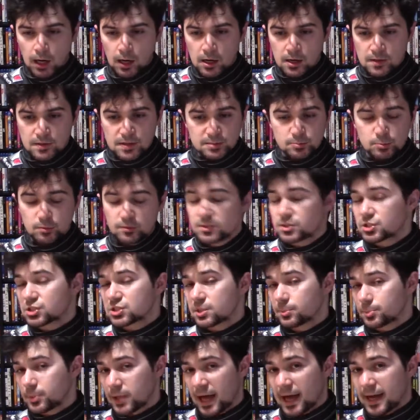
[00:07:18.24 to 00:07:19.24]
This movie's just
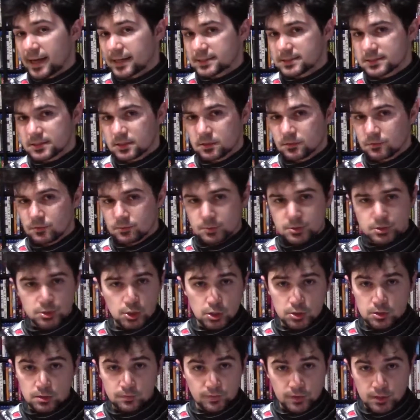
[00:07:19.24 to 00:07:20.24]
a blast from
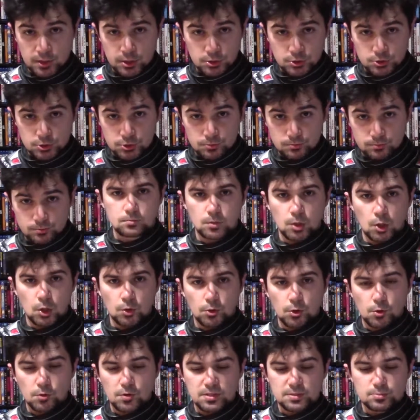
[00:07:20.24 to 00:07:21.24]
start to finish.
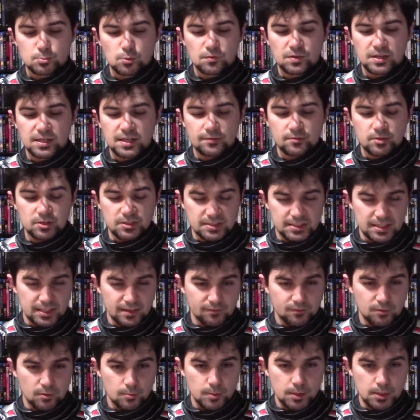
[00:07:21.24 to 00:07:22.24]
Although this movie never did
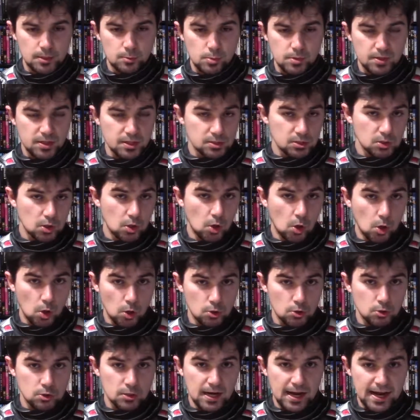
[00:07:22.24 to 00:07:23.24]
it for me with its
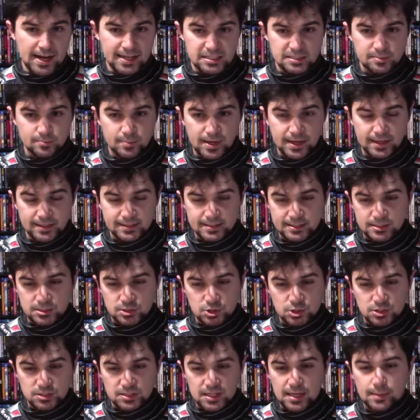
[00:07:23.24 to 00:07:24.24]
horror aspect, it's
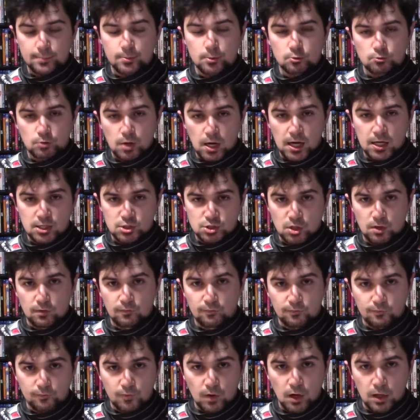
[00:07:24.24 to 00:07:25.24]
just a barrage of
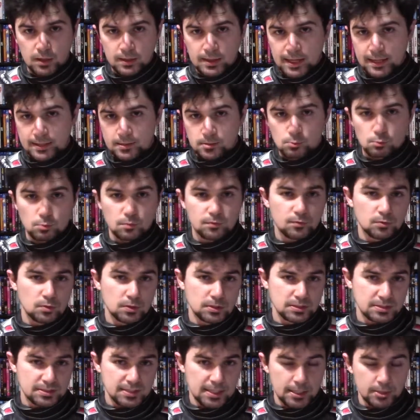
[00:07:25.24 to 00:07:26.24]
fun and youthful
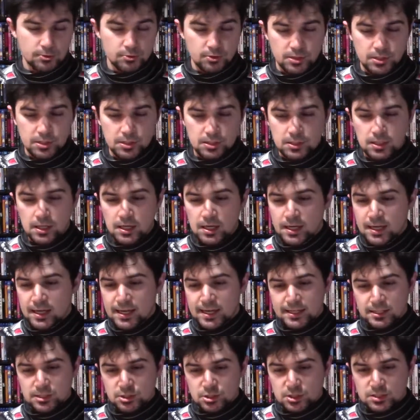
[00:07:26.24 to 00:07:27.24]
integrity.
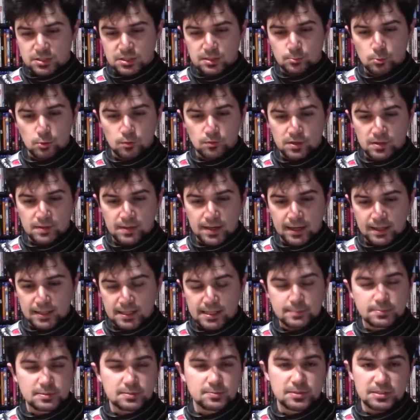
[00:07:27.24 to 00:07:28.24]
It's just a movie that
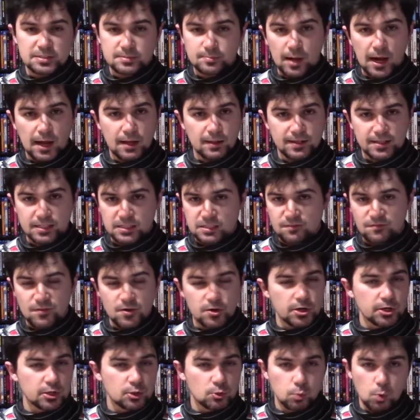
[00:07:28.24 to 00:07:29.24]
keeps me smiling. It's
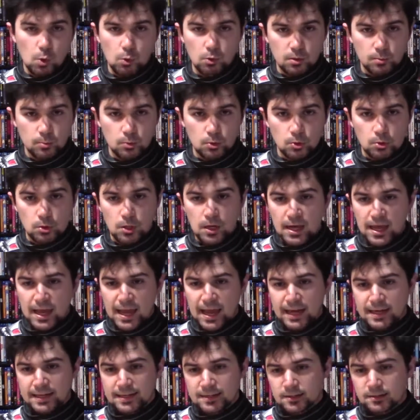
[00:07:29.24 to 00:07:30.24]
very quotable,
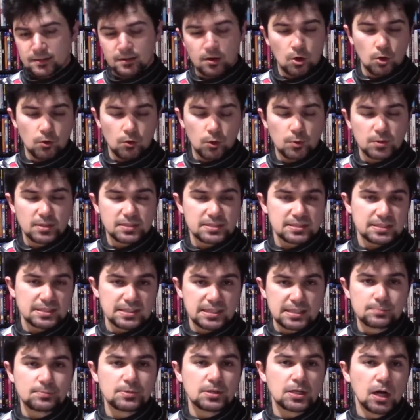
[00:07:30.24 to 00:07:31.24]
and although it doesn't
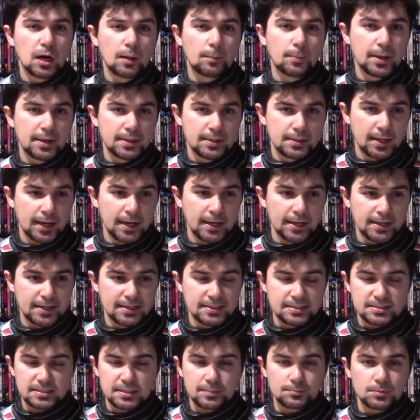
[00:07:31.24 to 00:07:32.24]
keep me up at night,
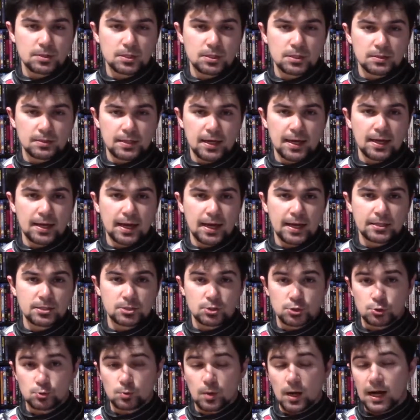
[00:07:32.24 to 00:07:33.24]
it's something that I
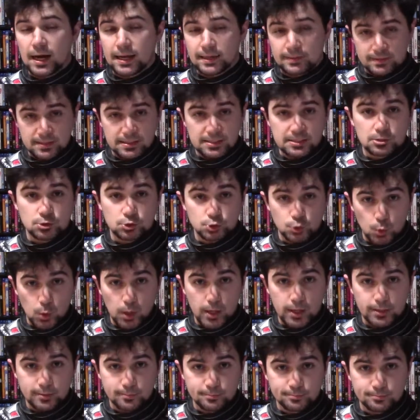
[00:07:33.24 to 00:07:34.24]
do highly enjoy.